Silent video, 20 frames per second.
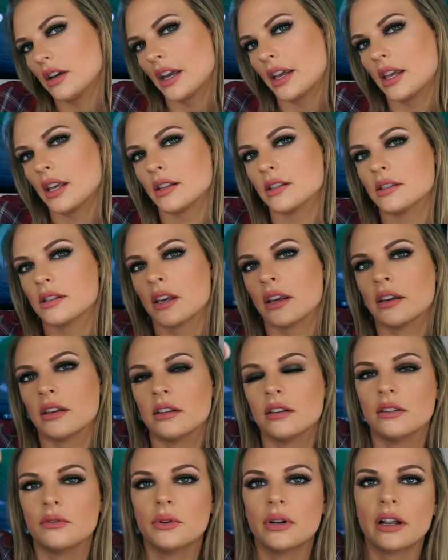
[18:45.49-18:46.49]
I can't say it.
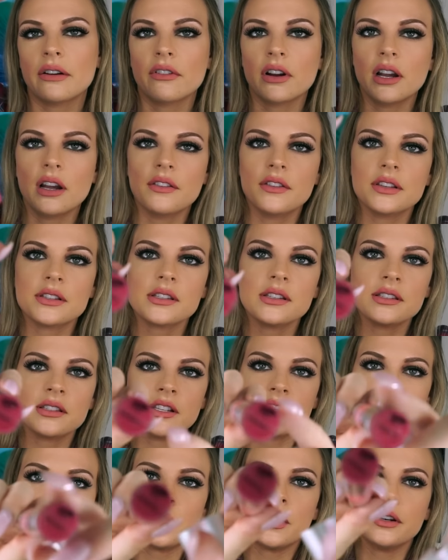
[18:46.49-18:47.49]
Whatever. This is
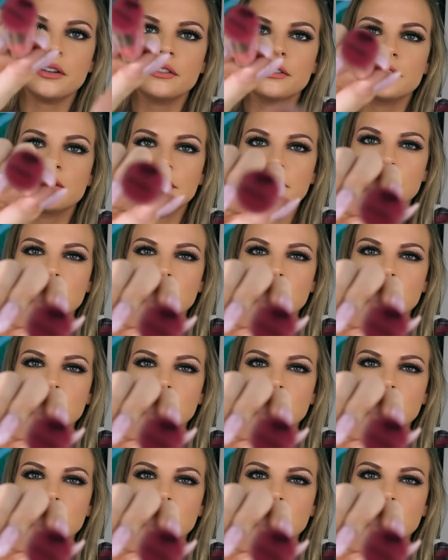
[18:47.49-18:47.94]
this one.